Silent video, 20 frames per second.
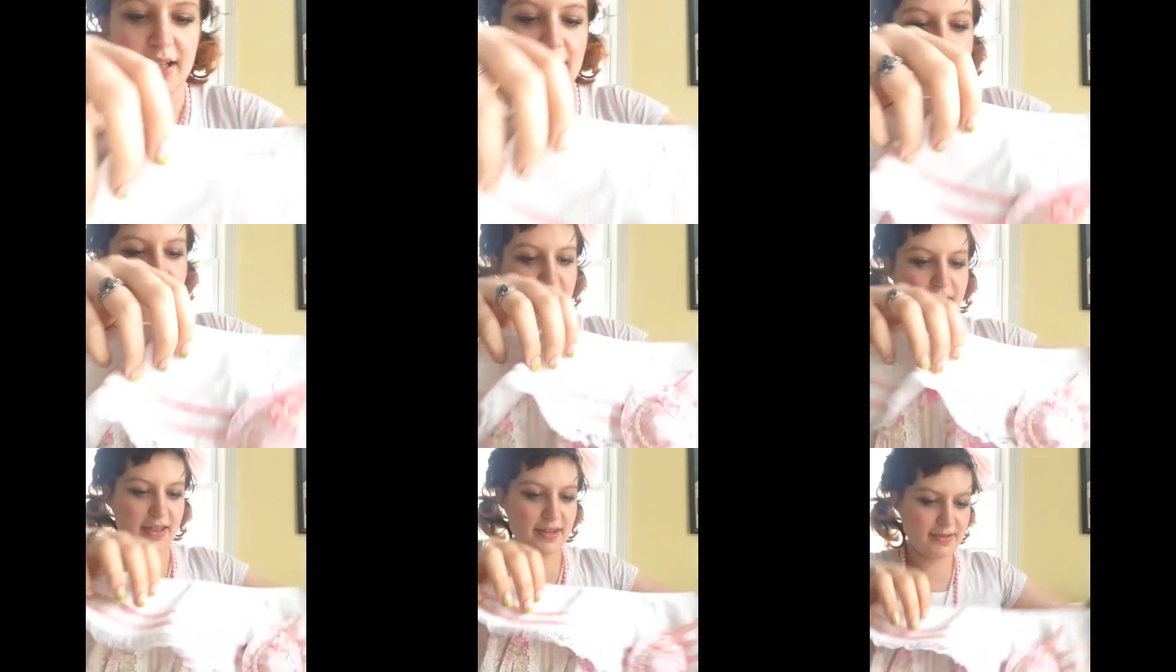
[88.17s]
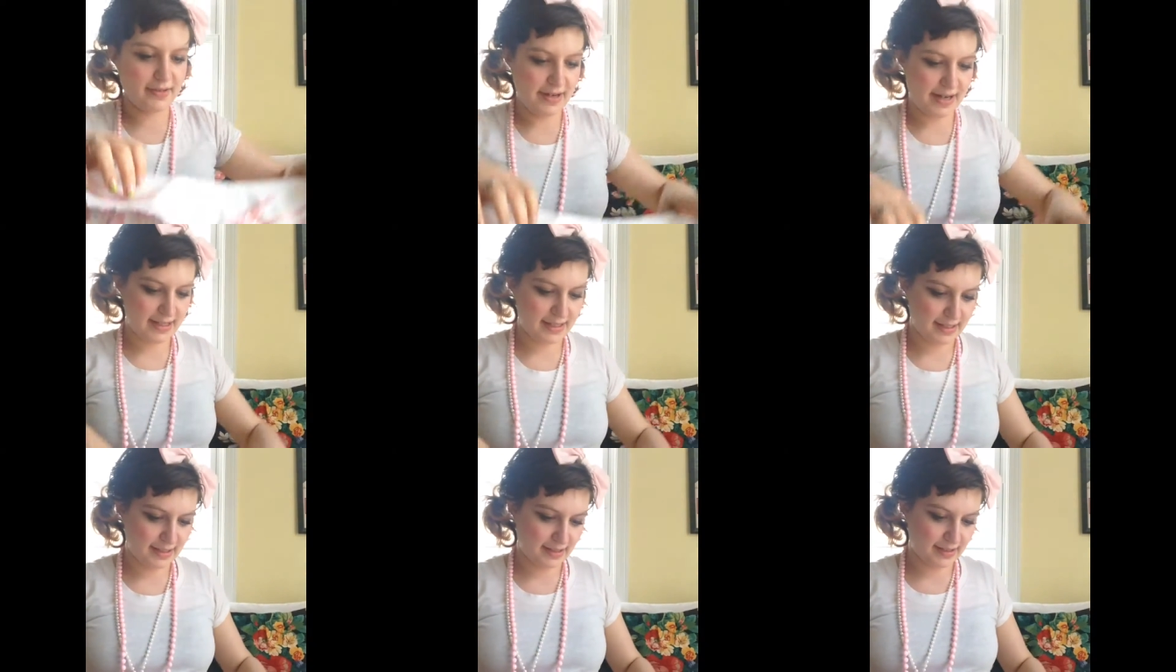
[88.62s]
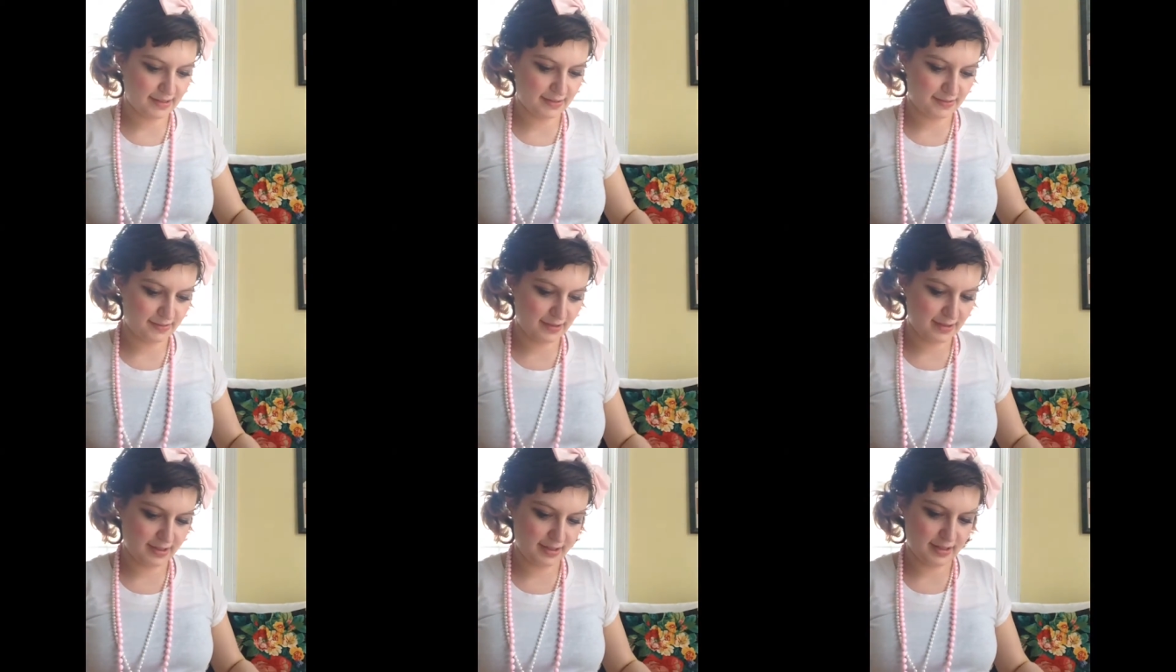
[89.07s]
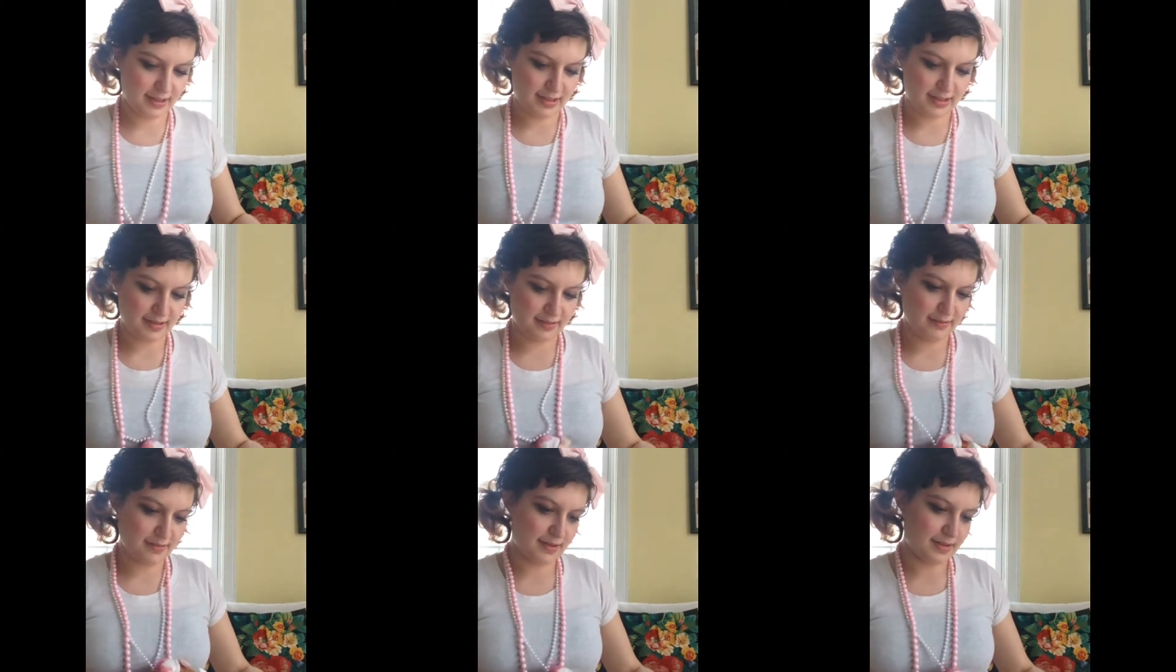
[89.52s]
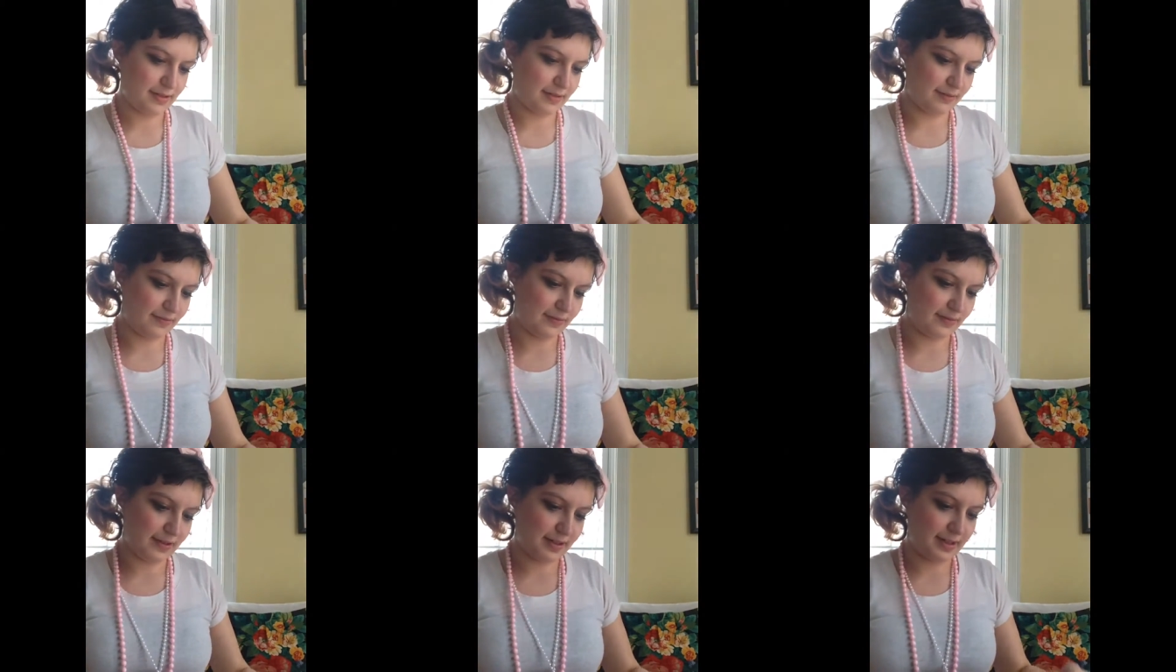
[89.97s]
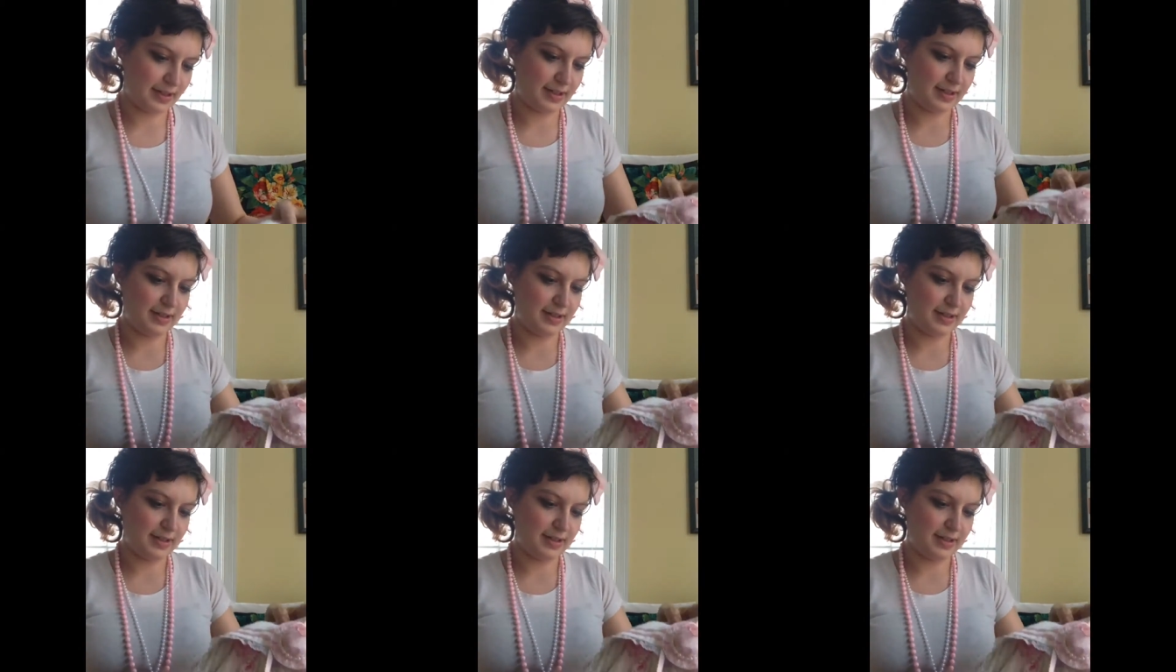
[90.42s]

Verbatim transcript: But otherwise it looks really cute so far.